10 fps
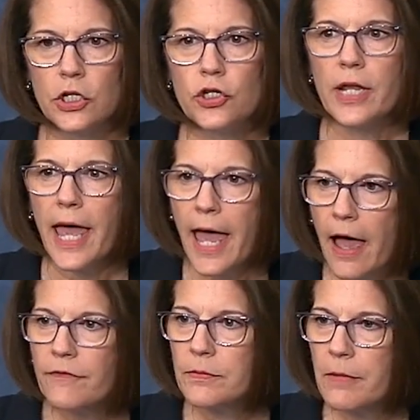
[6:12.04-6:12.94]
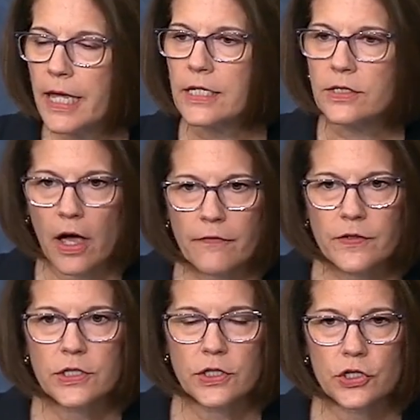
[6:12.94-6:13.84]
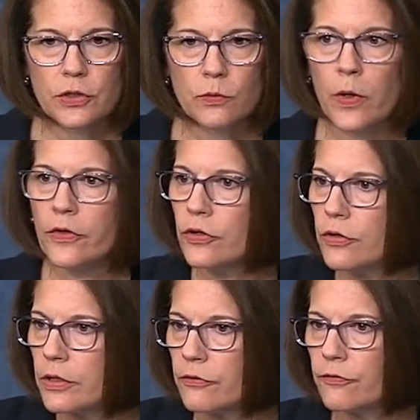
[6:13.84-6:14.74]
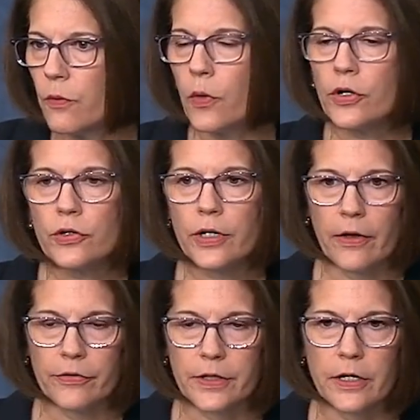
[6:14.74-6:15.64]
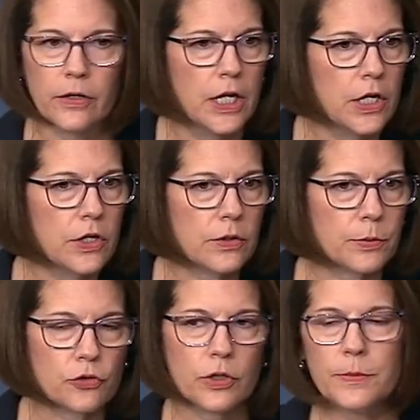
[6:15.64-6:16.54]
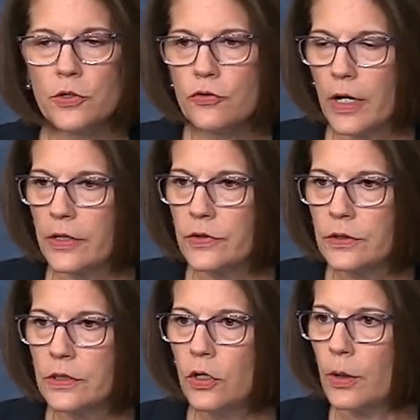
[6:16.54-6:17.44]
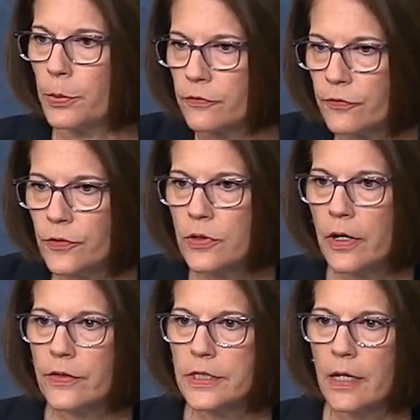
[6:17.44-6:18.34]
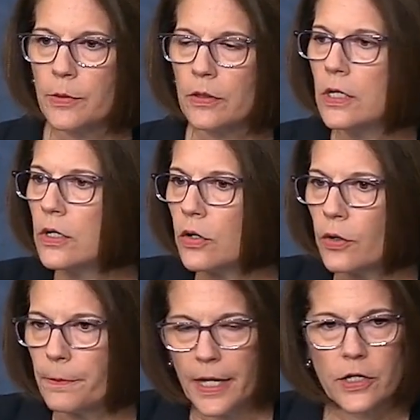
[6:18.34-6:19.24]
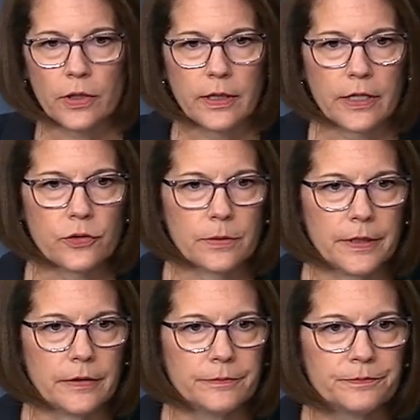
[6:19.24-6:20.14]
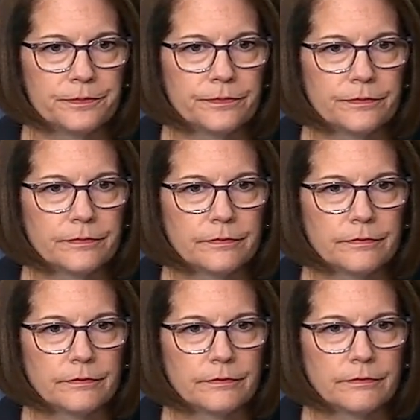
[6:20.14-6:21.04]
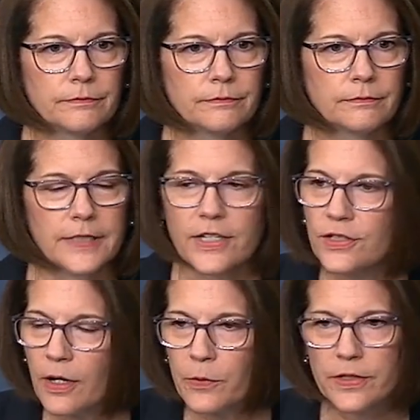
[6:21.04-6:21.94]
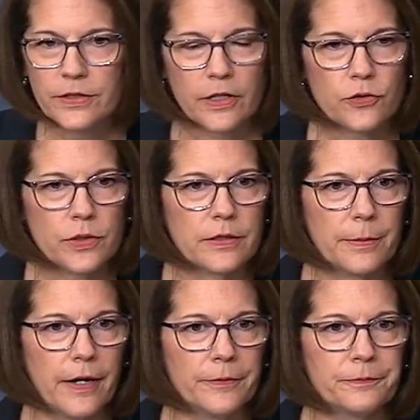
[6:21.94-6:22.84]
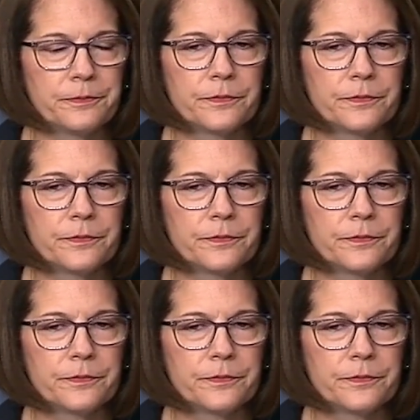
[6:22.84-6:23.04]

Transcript: should have to make a tough decision whether you can afford your health care, your prescription drugs, or put food on the table, or pay your electric bill. That's not what this country is about.